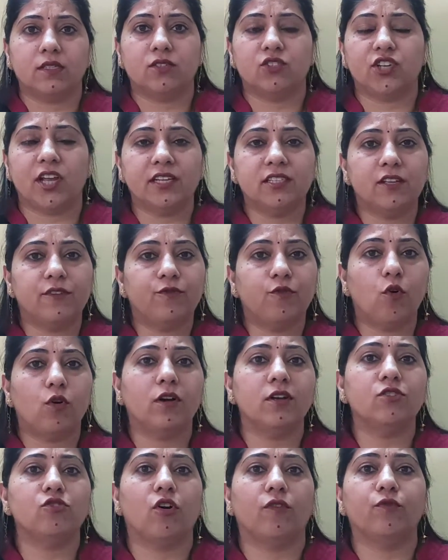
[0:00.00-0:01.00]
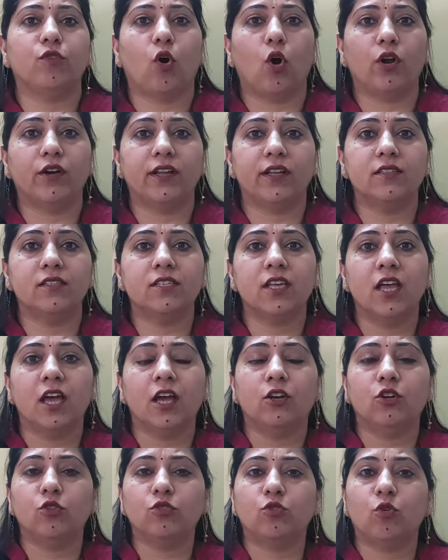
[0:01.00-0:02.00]
change the focus of the audience
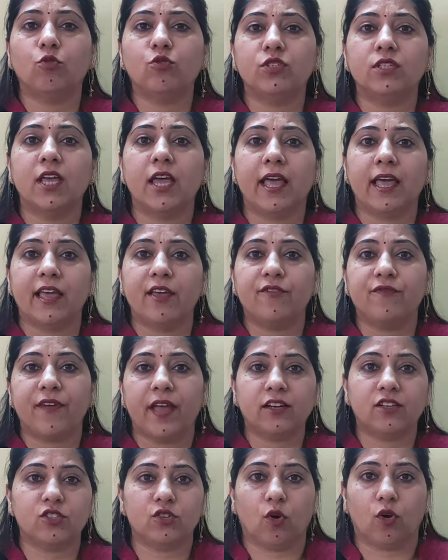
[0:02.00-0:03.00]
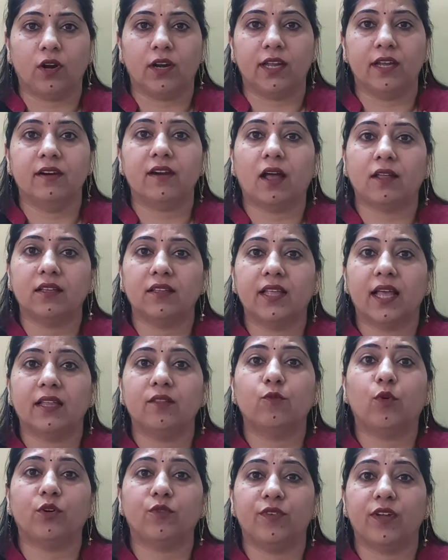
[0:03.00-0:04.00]
to those effects only rather
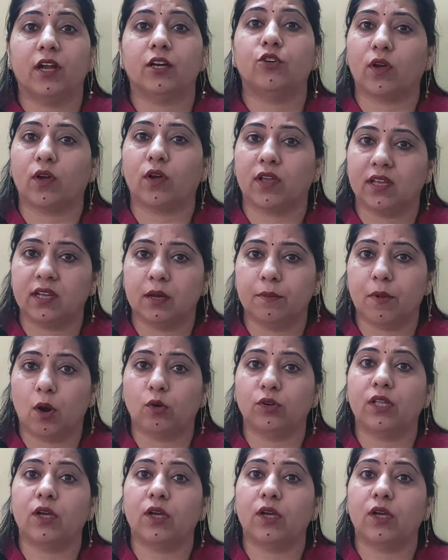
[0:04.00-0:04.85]
than what we are talking about,